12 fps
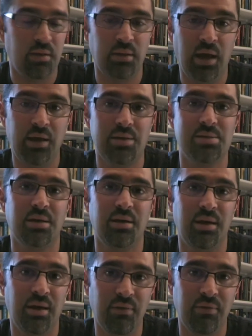That is a
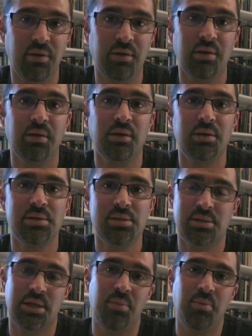heavy
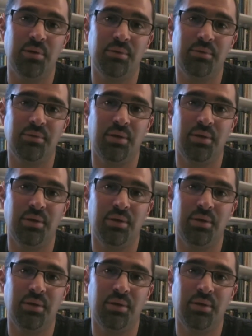statement,